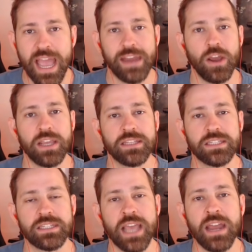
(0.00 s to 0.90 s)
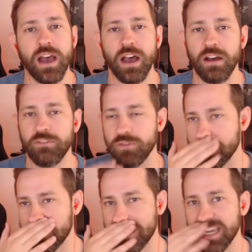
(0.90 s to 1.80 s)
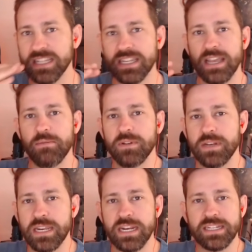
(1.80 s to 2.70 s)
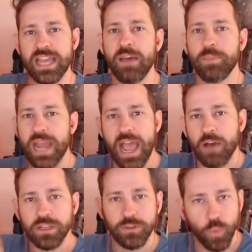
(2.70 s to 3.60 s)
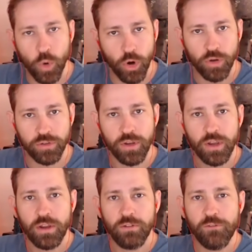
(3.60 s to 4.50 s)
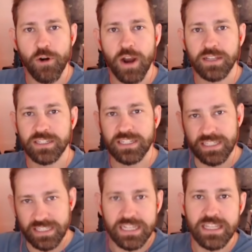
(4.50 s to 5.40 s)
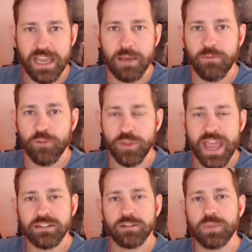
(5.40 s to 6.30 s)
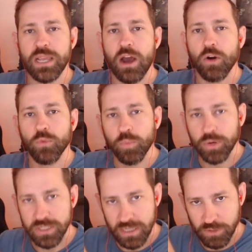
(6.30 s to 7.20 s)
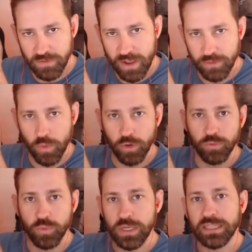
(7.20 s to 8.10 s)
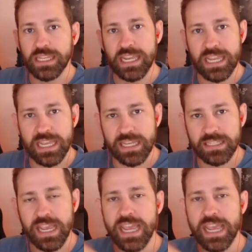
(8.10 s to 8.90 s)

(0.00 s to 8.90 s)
And instead of things needing to happen out in the world for us to see them, for that to be our perception of how the world really is,